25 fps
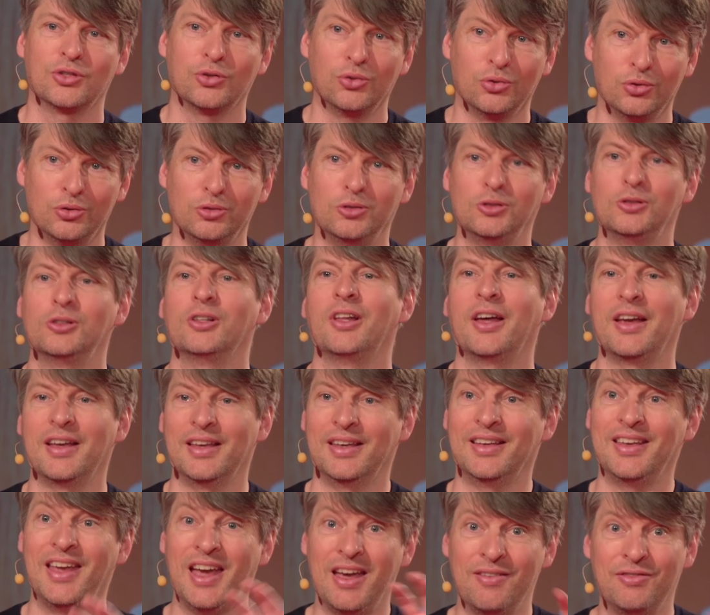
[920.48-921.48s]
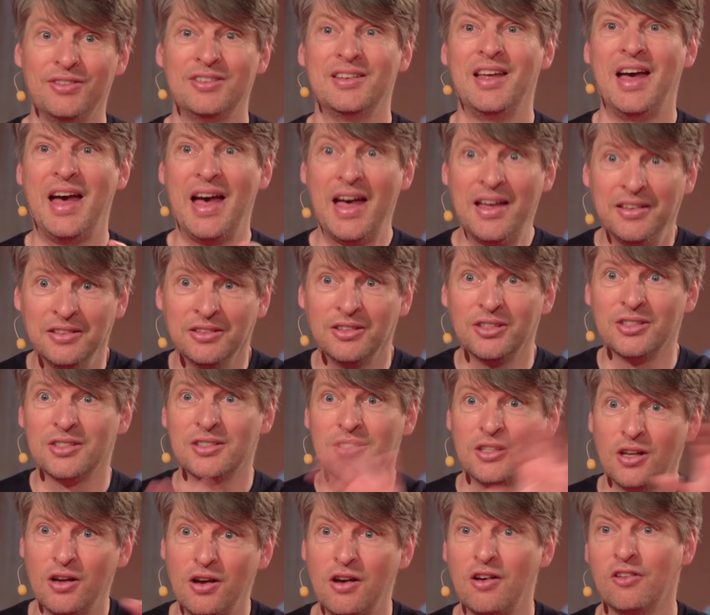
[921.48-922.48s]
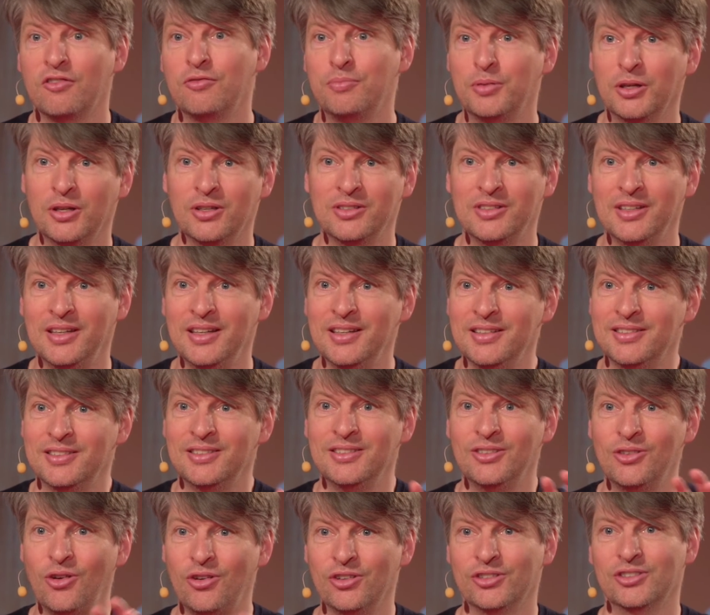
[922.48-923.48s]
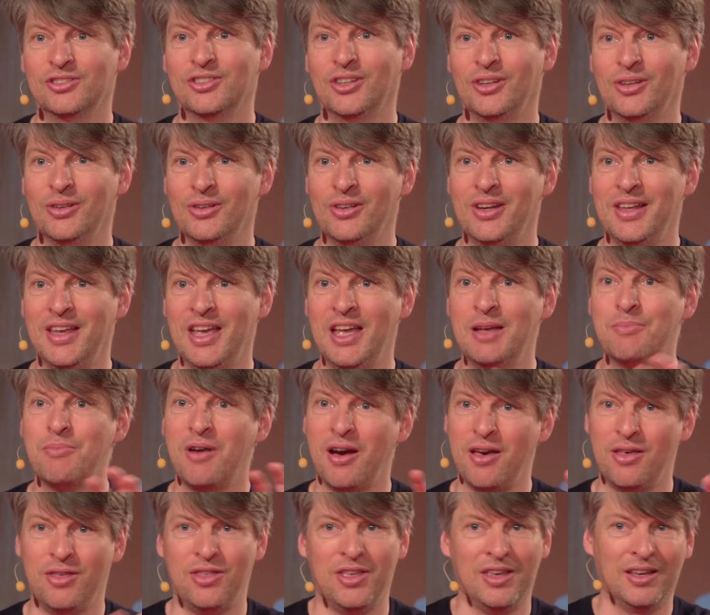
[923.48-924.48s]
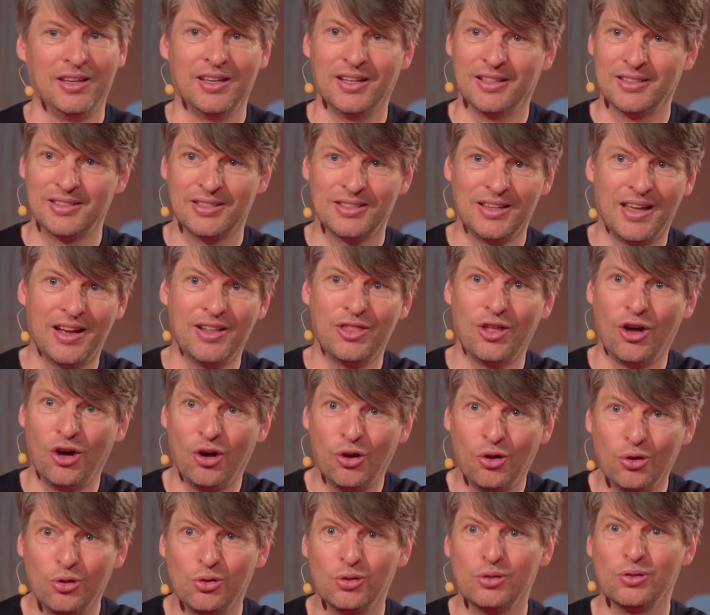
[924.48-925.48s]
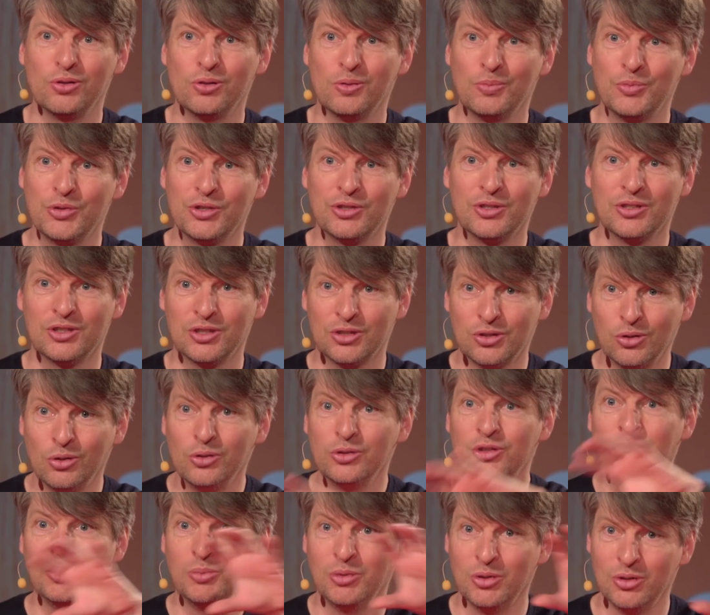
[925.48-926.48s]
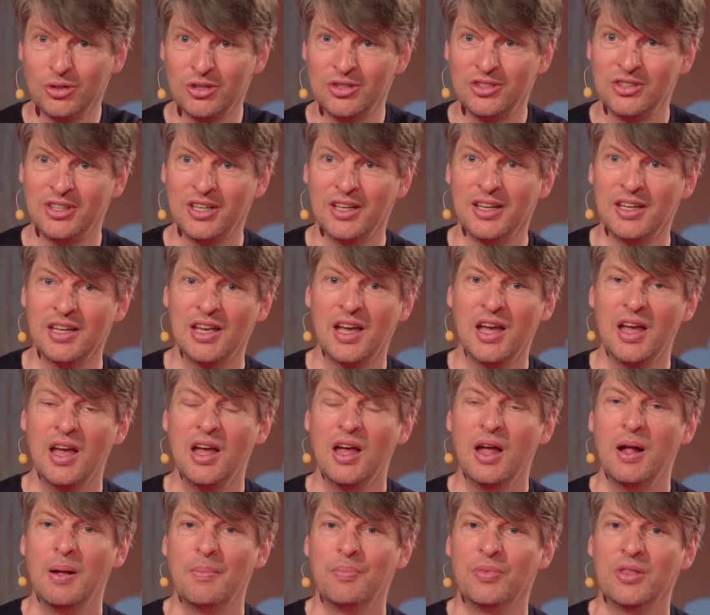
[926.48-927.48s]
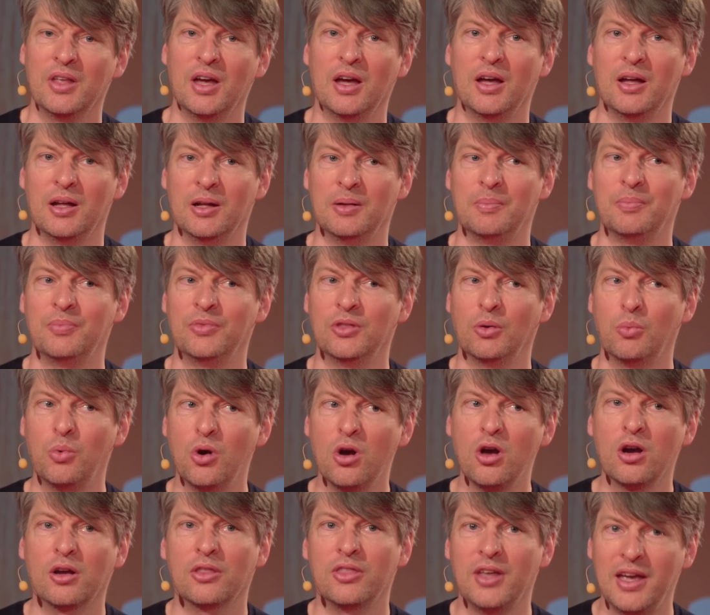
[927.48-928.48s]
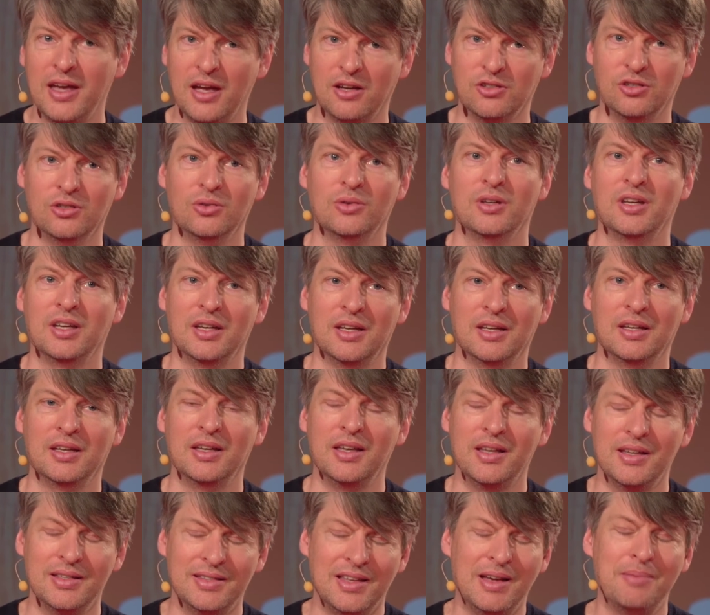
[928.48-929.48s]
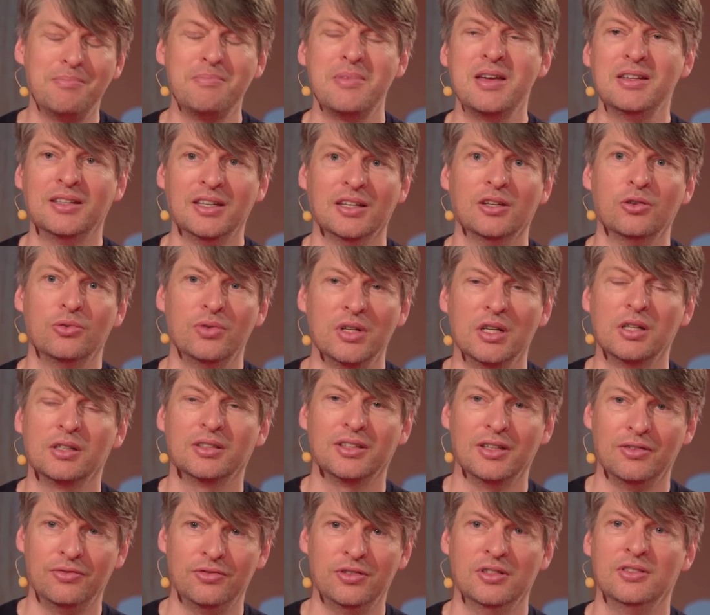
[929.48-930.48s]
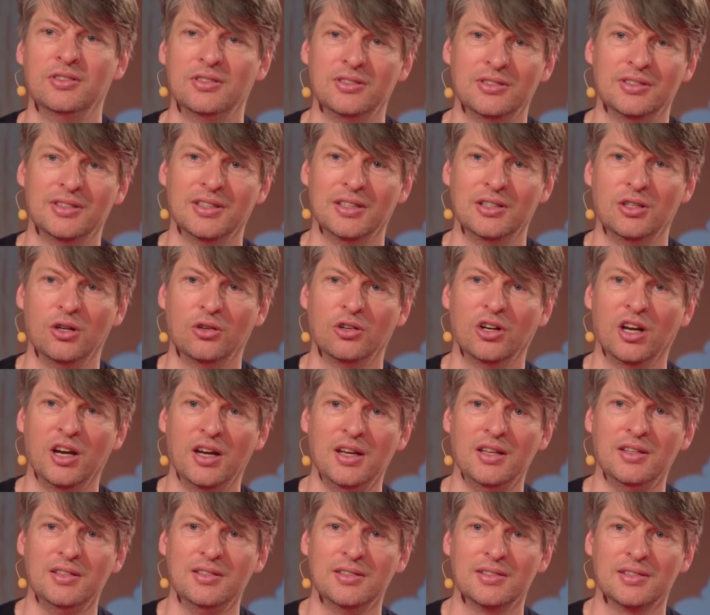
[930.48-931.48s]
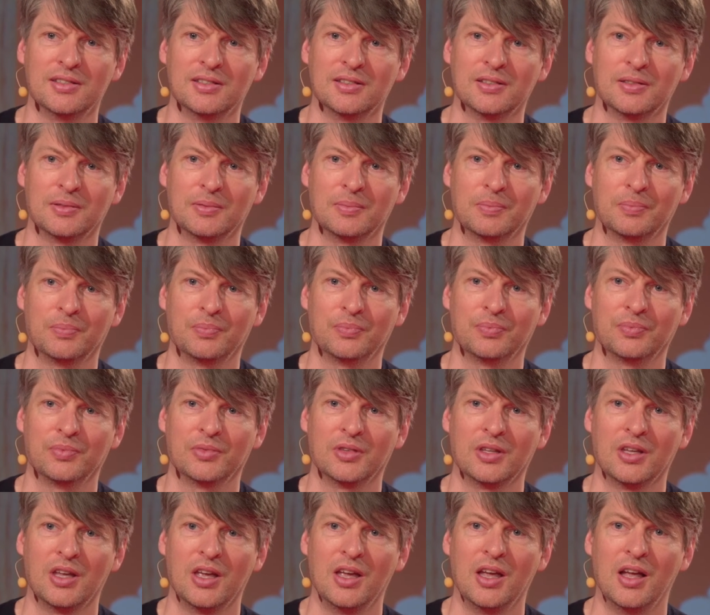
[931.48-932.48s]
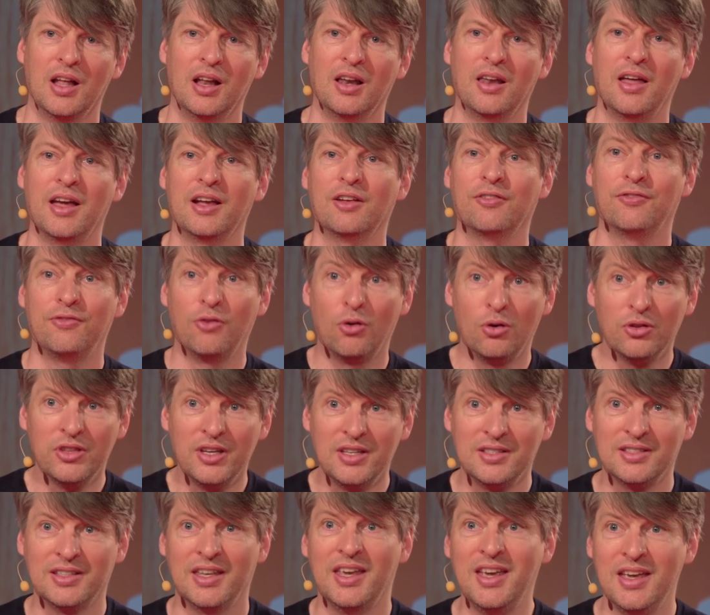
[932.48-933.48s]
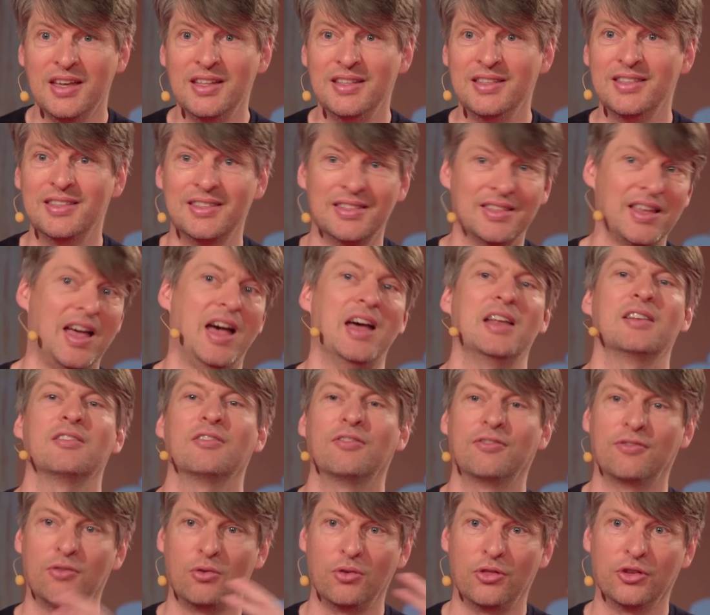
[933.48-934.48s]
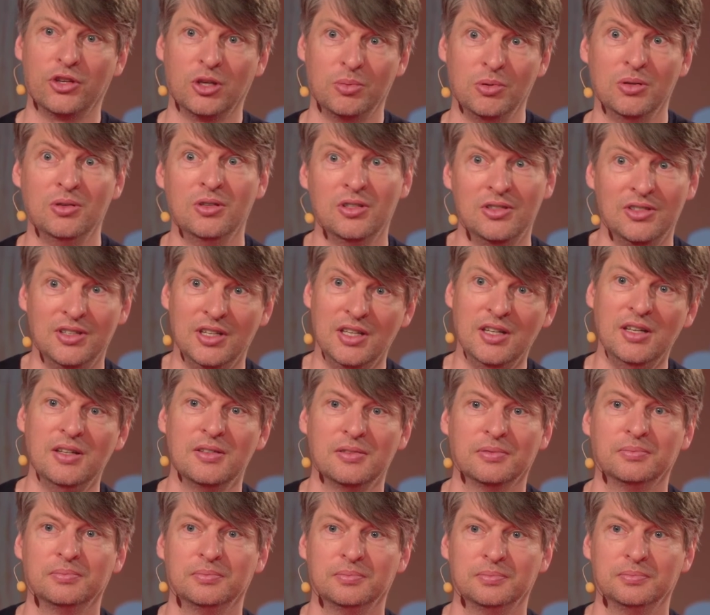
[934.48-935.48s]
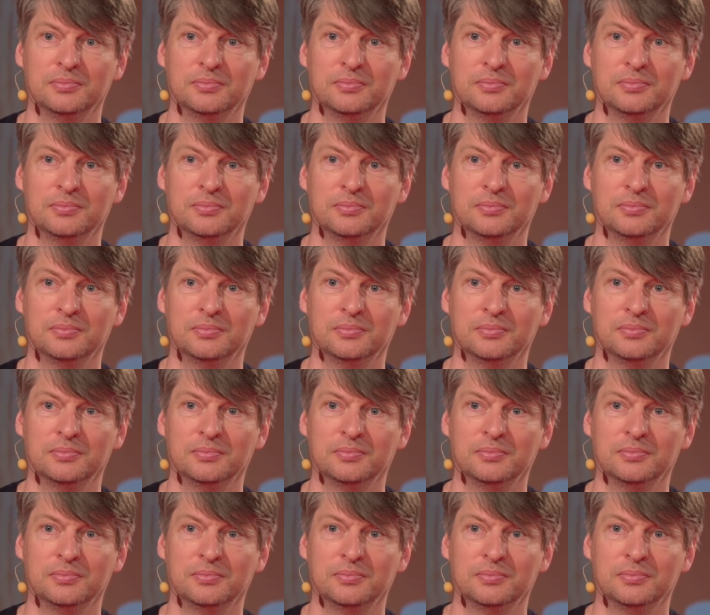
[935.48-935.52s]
the school, like Kevin and the staff, because it is not only him, I think it's like the whole school community, the work they are doing, is that making a real difference in your eyes? Like for these kids and for the community?